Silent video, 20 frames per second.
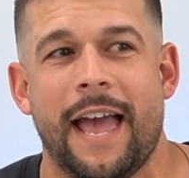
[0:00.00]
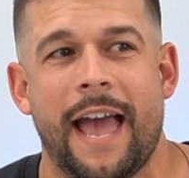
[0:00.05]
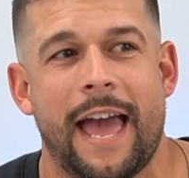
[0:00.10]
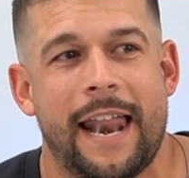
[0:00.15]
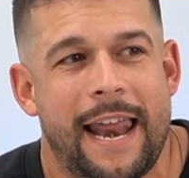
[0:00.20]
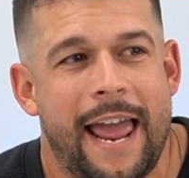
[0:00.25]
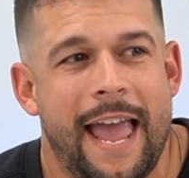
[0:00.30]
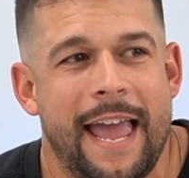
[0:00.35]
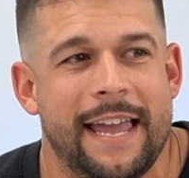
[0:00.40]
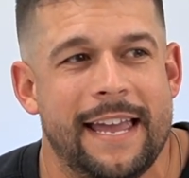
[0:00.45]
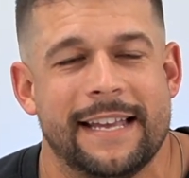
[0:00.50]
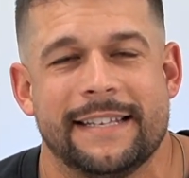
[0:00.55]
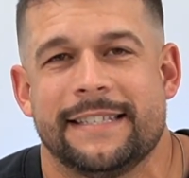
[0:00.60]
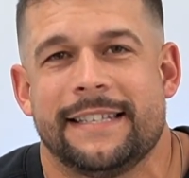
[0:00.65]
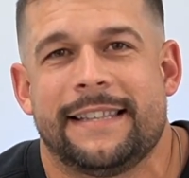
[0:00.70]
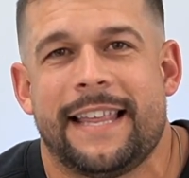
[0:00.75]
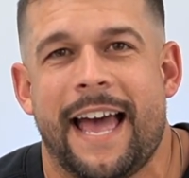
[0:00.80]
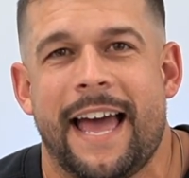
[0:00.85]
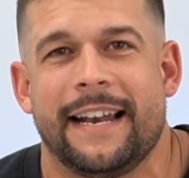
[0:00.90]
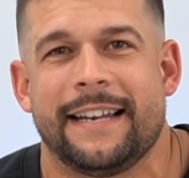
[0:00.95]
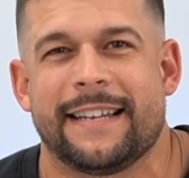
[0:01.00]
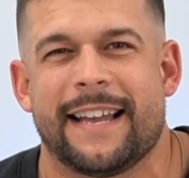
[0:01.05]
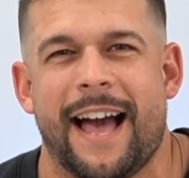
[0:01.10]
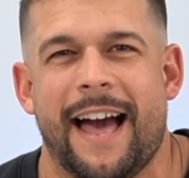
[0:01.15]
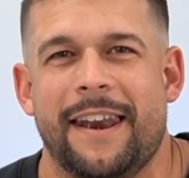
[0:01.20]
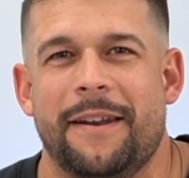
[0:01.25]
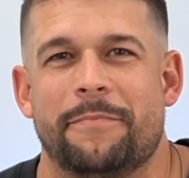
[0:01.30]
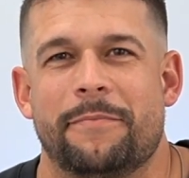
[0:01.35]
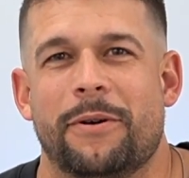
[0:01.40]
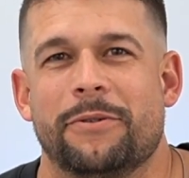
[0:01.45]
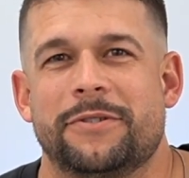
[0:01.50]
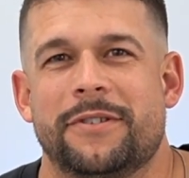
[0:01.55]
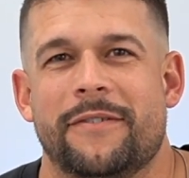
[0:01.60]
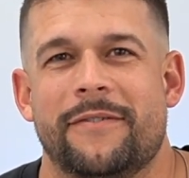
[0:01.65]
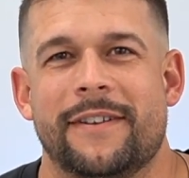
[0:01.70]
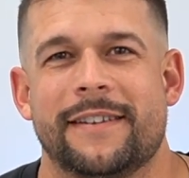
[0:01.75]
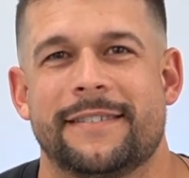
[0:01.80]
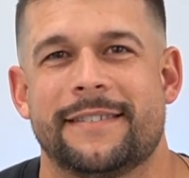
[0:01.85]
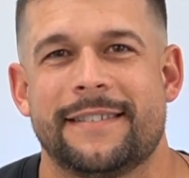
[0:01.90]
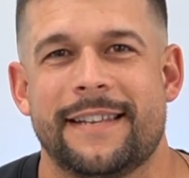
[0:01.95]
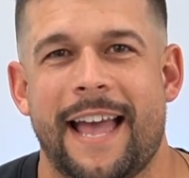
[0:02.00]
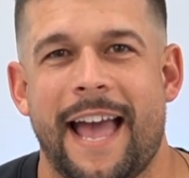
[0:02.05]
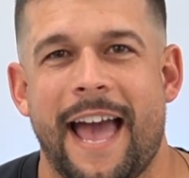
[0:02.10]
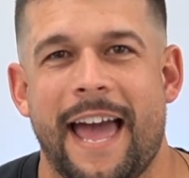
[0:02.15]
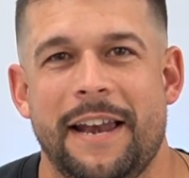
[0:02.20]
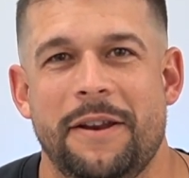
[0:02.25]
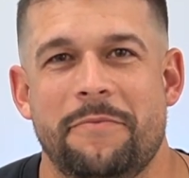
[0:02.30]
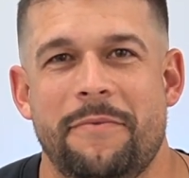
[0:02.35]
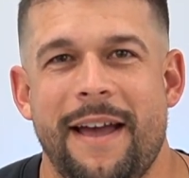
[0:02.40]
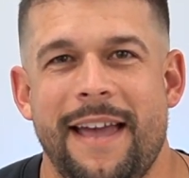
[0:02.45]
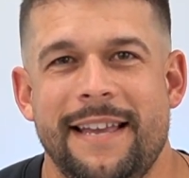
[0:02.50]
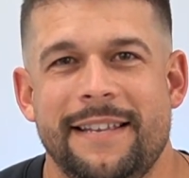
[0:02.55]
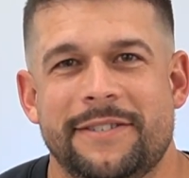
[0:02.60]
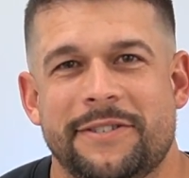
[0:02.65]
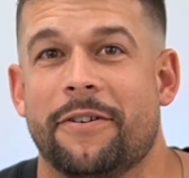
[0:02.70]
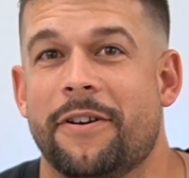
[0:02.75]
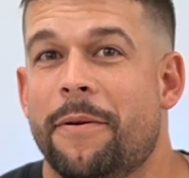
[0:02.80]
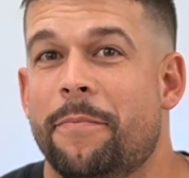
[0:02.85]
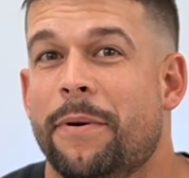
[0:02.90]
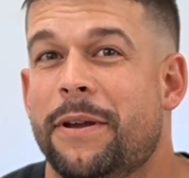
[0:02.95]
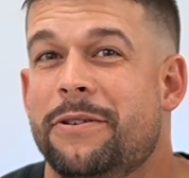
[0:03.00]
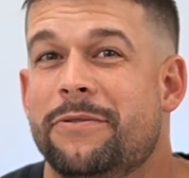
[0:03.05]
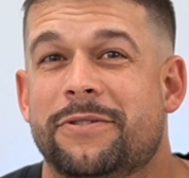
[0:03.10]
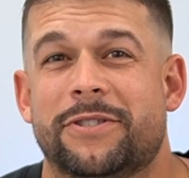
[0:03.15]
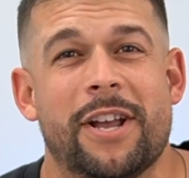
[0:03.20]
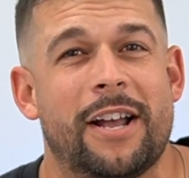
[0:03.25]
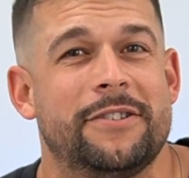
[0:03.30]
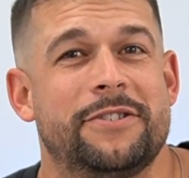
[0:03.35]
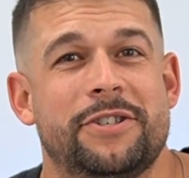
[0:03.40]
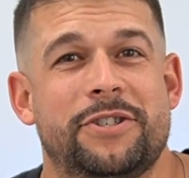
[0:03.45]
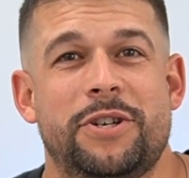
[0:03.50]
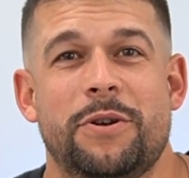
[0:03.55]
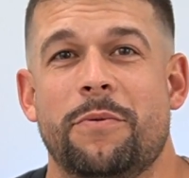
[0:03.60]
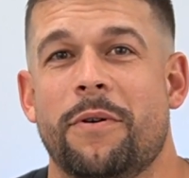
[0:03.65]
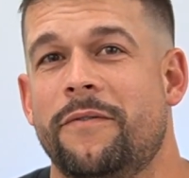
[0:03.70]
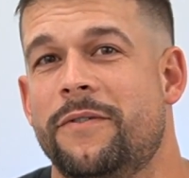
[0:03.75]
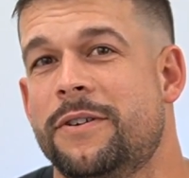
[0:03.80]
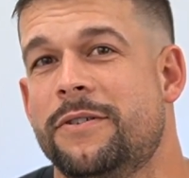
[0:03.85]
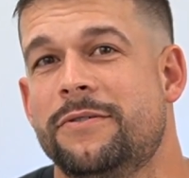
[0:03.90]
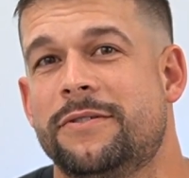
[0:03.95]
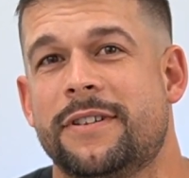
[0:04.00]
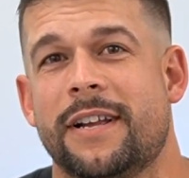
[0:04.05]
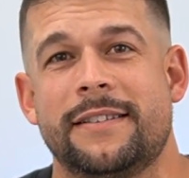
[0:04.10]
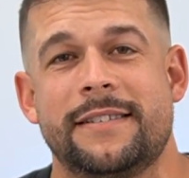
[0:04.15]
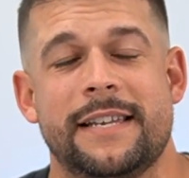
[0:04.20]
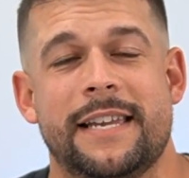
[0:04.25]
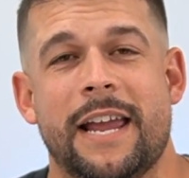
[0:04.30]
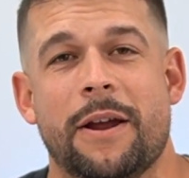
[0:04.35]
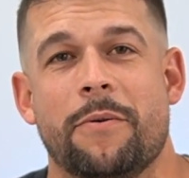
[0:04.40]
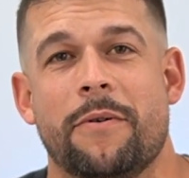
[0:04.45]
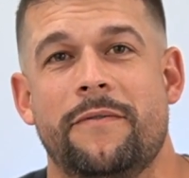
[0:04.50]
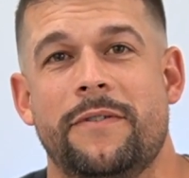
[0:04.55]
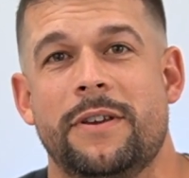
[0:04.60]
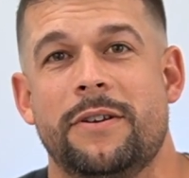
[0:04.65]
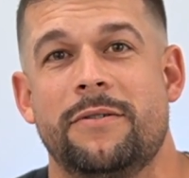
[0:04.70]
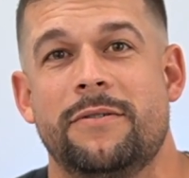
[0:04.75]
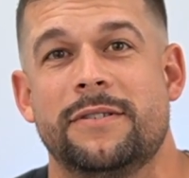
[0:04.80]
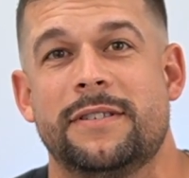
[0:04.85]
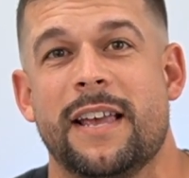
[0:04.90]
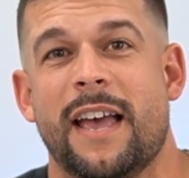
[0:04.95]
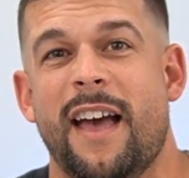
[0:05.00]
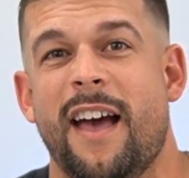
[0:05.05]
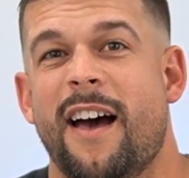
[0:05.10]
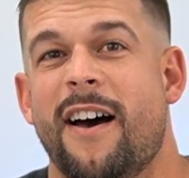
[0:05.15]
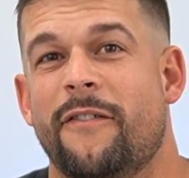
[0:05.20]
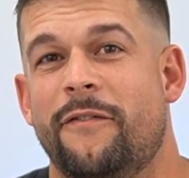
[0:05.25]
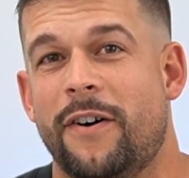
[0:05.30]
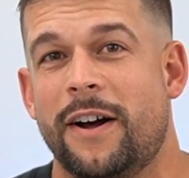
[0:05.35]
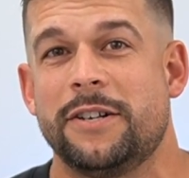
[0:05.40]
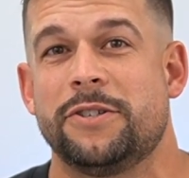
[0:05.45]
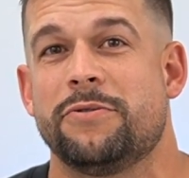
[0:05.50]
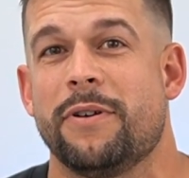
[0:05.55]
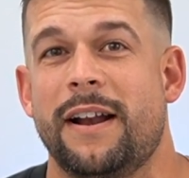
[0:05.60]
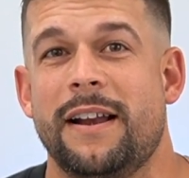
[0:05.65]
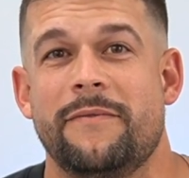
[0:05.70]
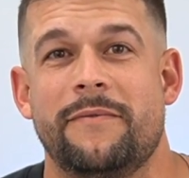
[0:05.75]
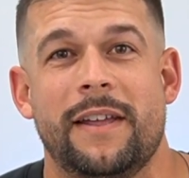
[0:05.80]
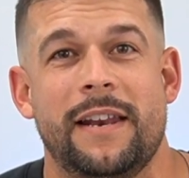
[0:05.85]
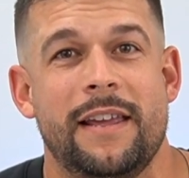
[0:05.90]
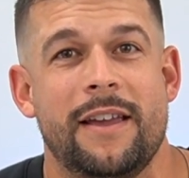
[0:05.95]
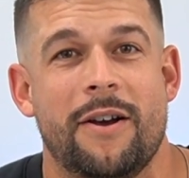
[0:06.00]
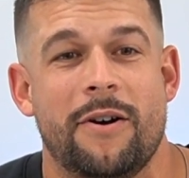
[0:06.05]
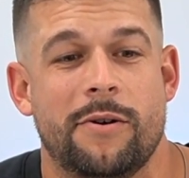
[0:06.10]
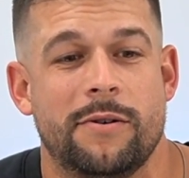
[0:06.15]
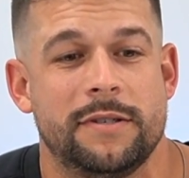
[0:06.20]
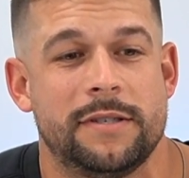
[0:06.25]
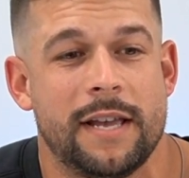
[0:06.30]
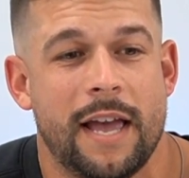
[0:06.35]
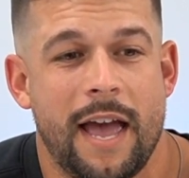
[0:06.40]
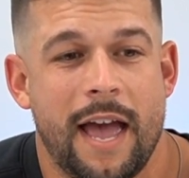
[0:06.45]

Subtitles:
And hey, isn't that kind of most of us anyways? We're gonna bring you tons of shoe reviews, tons of gear reviews, fun training videos,